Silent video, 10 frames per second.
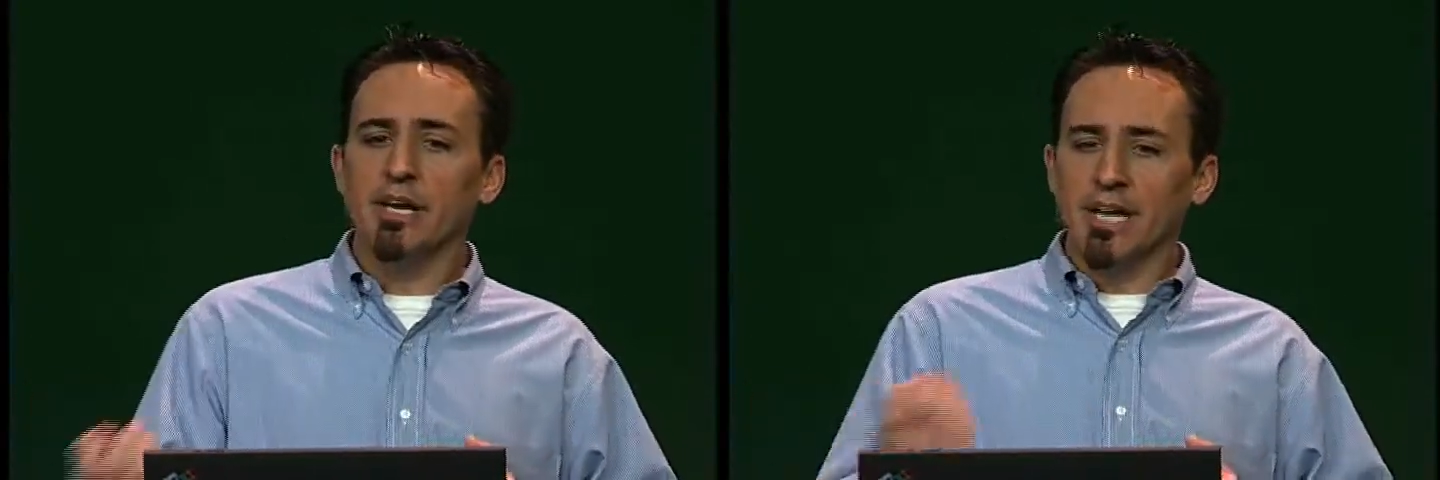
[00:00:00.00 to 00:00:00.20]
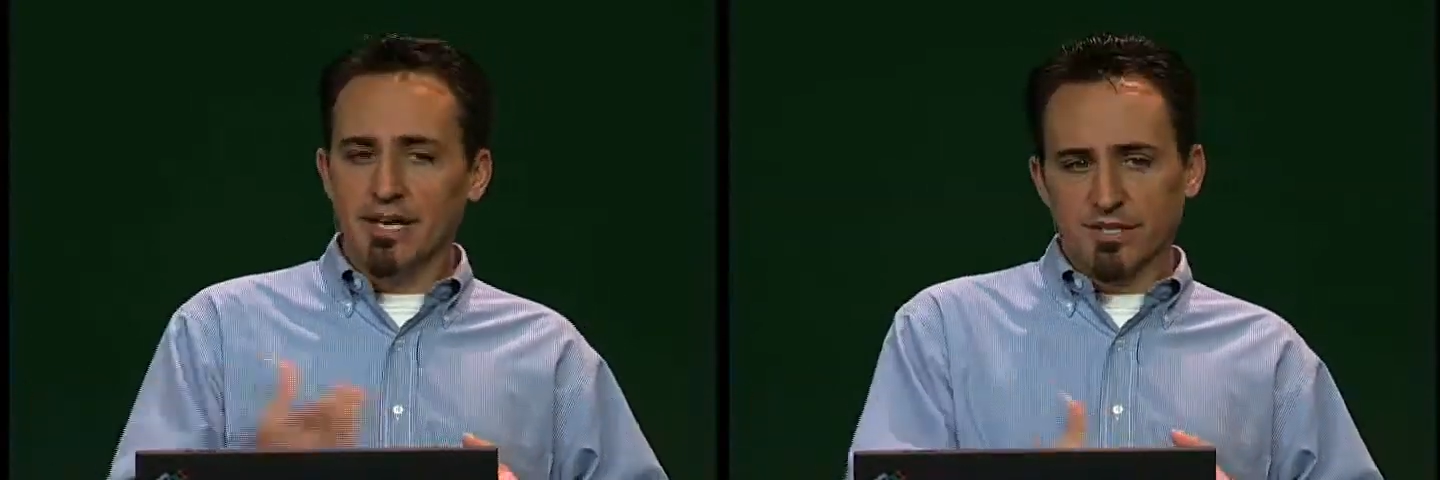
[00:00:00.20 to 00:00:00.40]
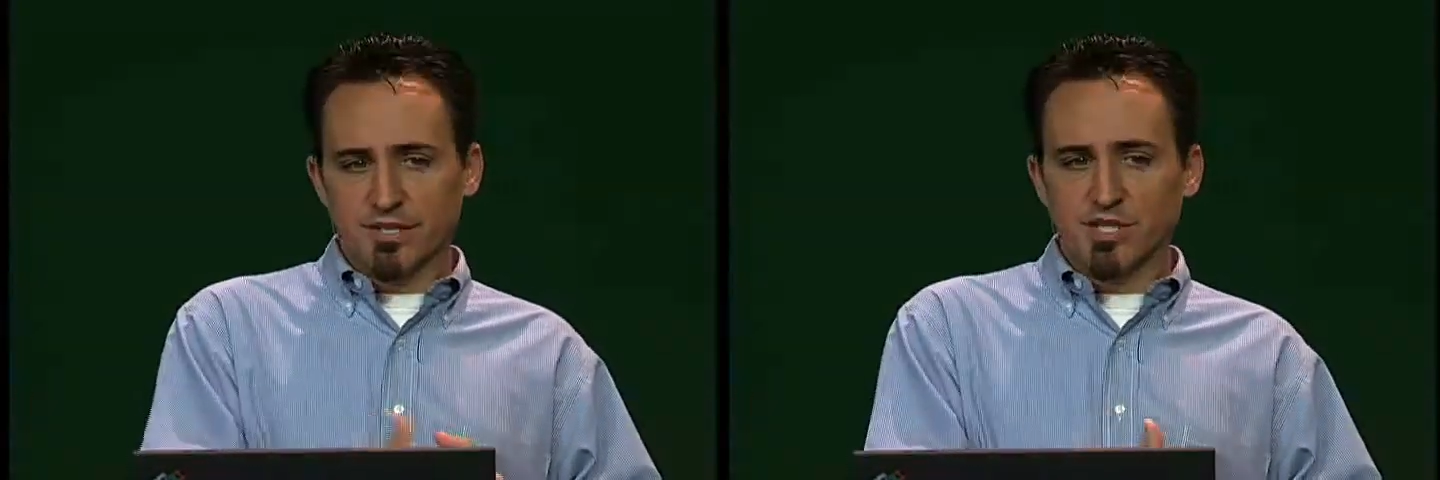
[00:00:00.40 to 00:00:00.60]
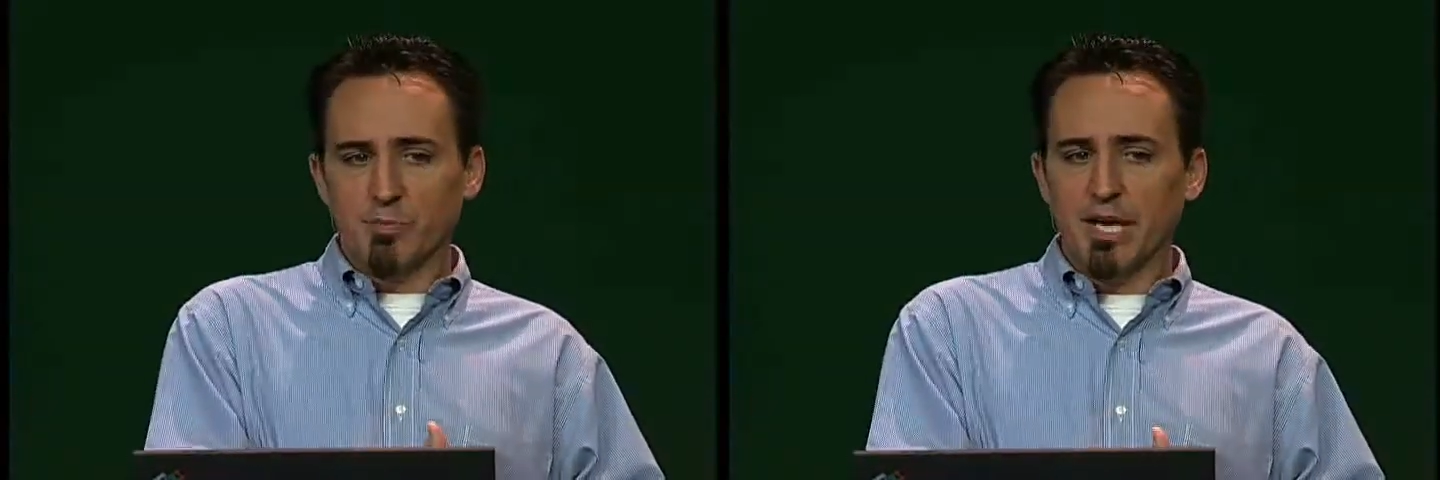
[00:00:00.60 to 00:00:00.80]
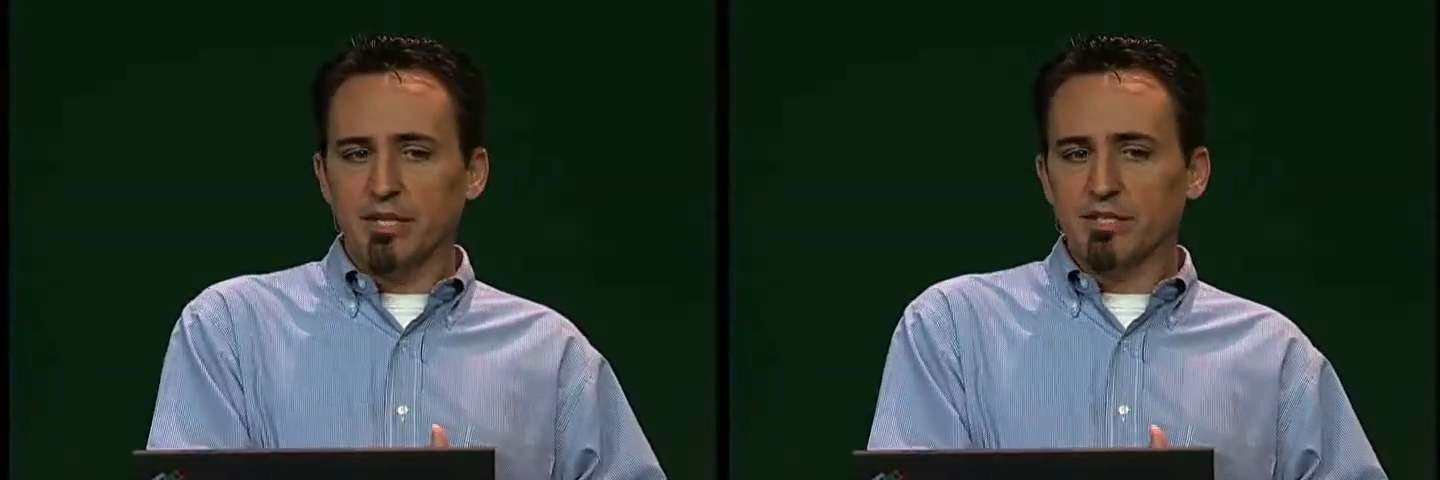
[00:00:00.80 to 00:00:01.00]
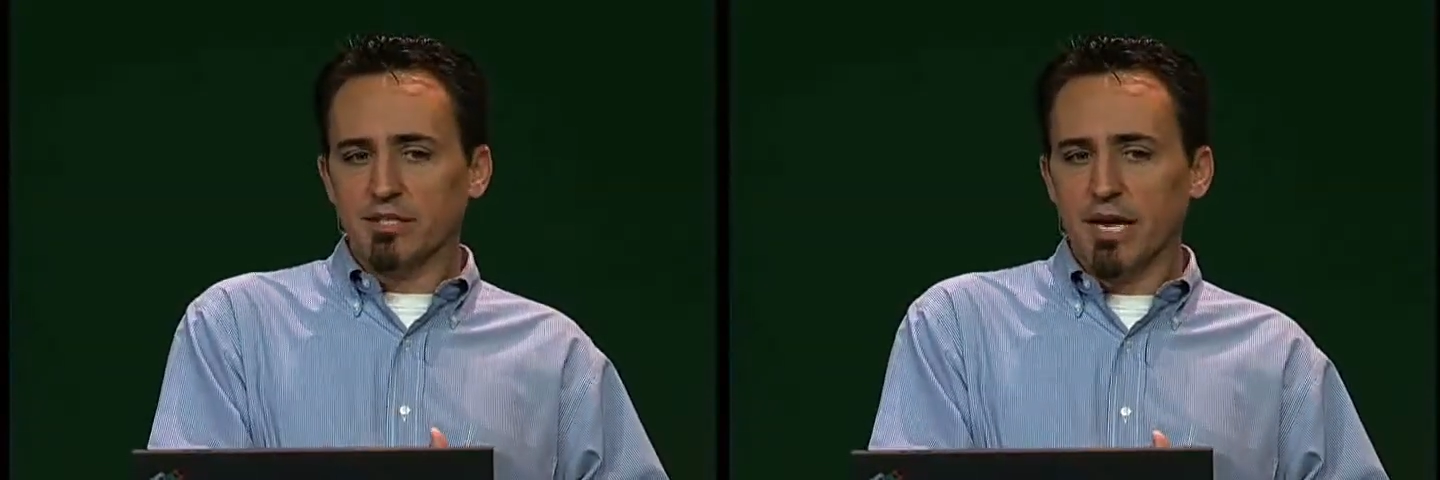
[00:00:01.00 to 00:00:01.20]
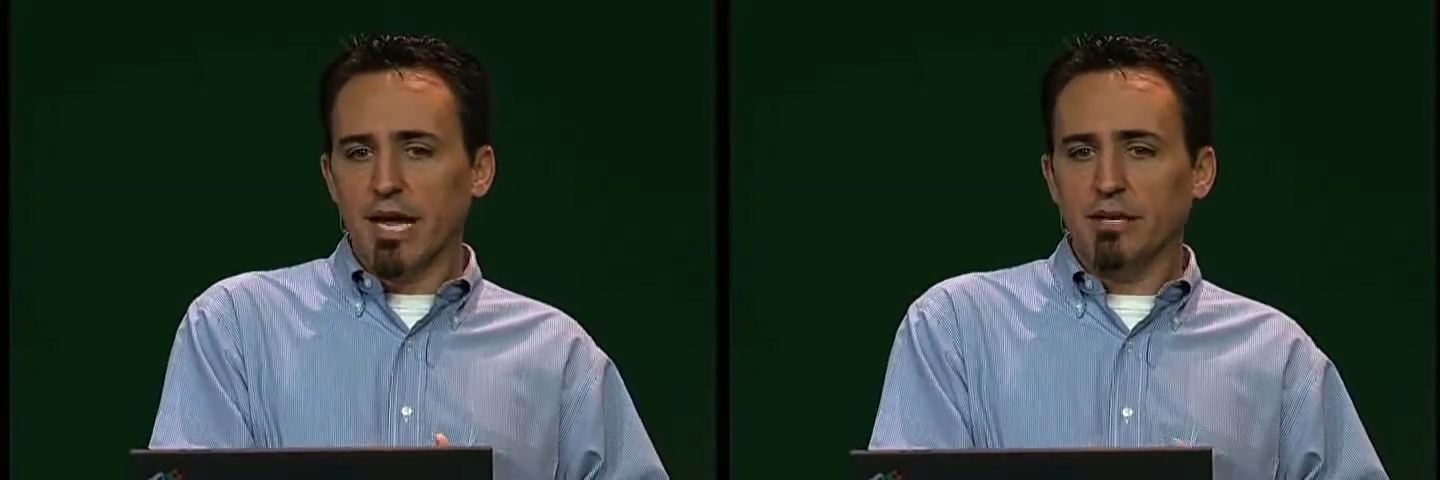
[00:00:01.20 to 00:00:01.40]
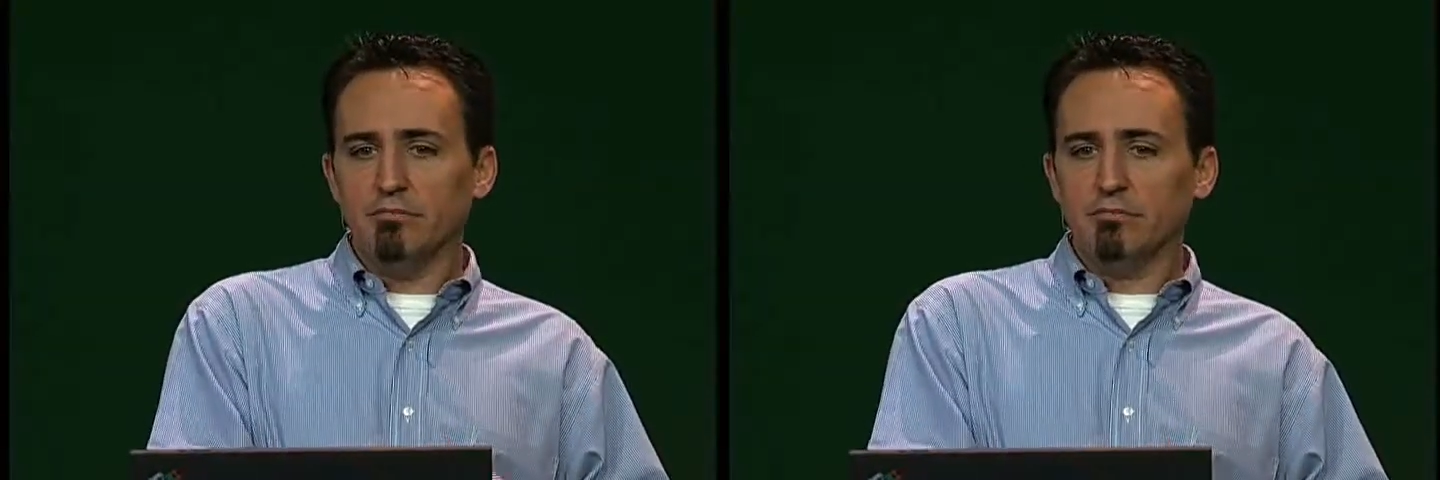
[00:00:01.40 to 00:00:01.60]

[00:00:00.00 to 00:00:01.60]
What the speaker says: in a suspended state.